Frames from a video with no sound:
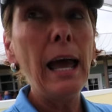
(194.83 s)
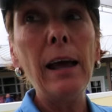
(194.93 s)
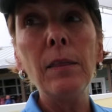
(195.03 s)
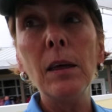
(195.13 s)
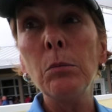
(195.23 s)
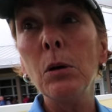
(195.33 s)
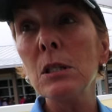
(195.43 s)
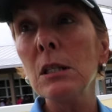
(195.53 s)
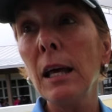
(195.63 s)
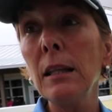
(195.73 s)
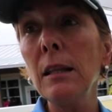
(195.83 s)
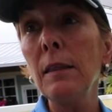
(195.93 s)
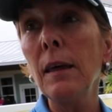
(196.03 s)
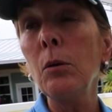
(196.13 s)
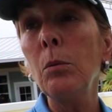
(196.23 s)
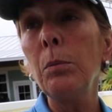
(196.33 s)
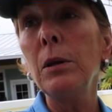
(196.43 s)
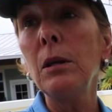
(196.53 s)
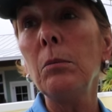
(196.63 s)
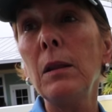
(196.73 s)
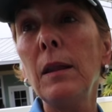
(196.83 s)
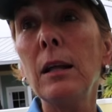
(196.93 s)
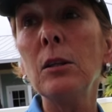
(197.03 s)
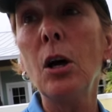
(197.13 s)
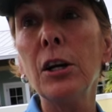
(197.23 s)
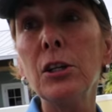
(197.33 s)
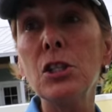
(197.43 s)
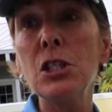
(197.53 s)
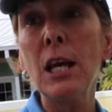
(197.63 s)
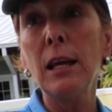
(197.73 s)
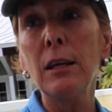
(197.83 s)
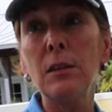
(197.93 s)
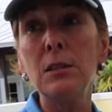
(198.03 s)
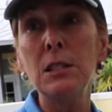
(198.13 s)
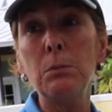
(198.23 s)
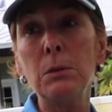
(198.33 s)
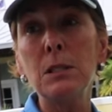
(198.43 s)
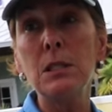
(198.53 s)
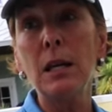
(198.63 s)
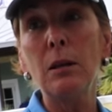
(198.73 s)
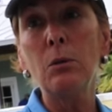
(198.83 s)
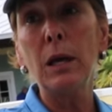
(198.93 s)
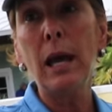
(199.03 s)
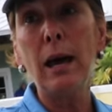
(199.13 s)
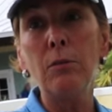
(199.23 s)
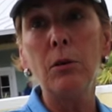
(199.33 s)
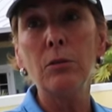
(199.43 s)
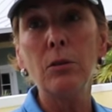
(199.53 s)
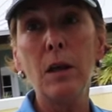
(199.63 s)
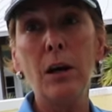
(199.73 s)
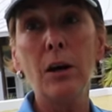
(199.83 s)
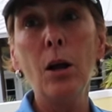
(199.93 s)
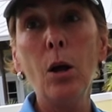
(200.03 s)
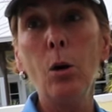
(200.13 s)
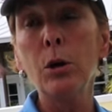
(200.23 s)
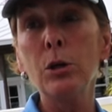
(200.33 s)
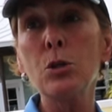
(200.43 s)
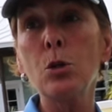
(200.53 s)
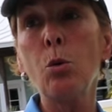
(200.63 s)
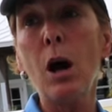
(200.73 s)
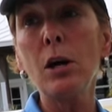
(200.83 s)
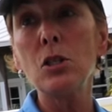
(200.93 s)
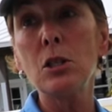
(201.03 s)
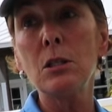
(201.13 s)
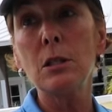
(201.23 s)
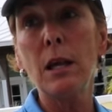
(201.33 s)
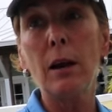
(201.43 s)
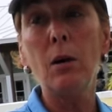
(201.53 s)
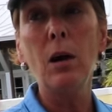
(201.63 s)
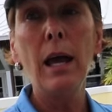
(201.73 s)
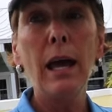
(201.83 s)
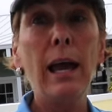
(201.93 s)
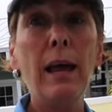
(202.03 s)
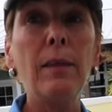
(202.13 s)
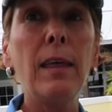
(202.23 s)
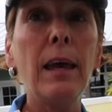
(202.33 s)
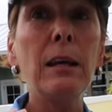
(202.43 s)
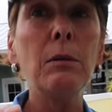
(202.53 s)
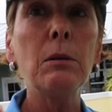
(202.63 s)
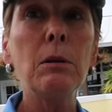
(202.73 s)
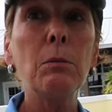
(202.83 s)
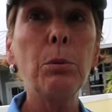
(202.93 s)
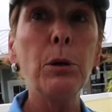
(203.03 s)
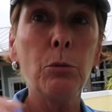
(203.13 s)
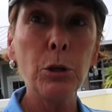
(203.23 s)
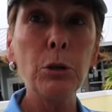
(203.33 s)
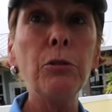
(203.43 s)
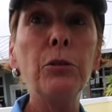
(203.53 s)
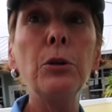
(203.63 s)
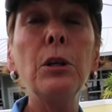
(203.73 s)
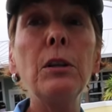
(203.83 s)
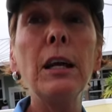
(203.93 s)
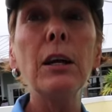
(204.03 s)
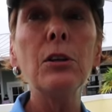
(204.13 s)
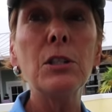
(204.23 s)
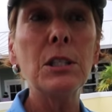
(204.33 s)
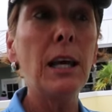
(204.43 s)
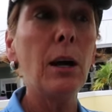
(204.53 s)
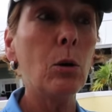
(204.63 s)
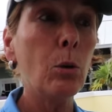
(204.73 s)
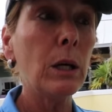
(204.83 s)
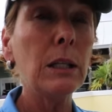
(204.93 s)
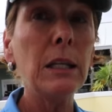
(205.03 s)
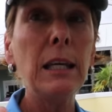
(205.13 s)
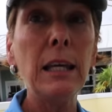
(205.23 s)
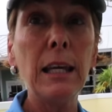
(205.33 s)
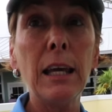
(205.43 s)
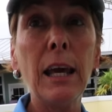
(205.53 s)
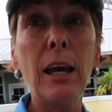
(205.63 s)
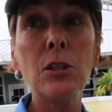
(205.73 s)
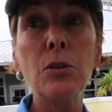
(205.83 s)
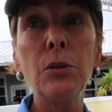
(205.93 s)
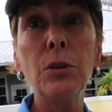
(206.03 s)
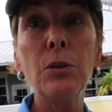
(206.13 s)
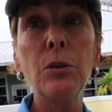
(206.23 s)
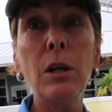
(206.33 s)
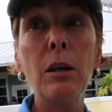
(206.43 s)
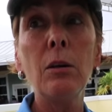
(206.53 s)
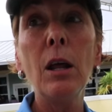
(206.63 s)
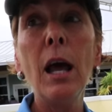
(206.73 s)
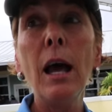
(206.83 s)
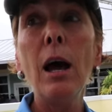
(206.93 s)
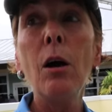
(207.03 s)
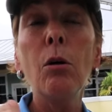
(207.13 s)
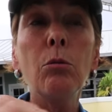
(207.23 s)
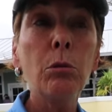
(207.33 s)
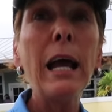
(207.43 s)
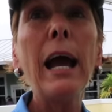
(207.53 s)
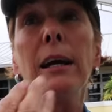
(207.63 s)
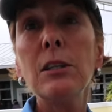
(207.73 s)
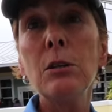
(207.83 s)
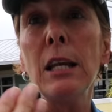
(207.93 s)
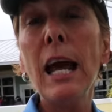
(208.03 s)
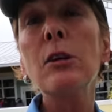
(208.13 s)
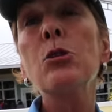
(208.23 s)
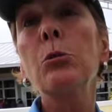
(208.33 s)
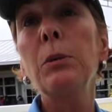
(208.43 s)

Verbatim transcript: and then most likely they will put him in that large tank, the deepest tank we have over there, where squash is now, and they put real food in there to see how quickly he can catch food and okay. react in natural